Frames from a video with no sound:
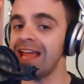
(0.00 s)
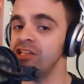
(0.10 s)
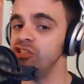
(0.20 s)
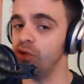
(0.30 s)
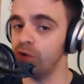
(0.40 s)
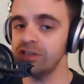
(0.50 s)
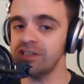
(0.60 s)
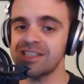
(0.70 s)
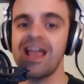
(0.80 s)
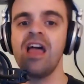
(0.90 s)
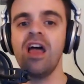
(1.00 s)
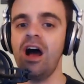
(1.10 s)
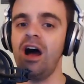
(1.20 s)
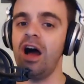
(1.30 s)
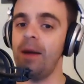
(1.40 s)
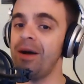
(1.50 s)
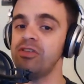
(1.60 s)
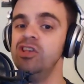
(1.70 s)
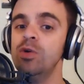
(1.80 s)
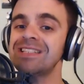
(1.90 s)
and Duras about
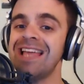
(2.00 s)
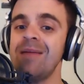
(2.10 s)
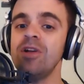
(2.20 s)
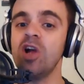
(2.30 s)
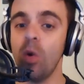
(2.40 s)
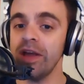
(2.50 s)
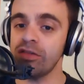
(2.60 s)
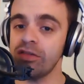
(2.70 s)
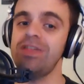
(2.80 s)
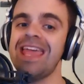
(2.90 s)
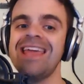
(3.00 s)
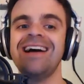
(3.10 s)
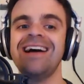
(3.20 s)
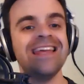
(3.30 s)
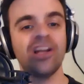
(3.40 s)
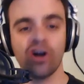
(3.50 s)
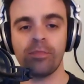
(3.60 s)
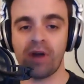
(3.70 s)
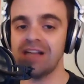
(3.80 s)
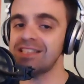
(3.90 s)
the newest game going through the AIE GURP
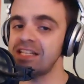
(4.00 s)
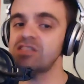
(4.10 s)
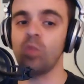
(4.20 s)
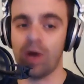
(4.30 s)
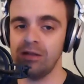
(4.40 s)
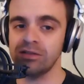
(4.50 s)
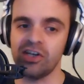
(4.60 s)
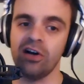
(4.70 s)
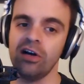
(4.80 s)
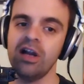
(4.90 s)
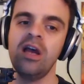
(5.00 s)
process, WildStar.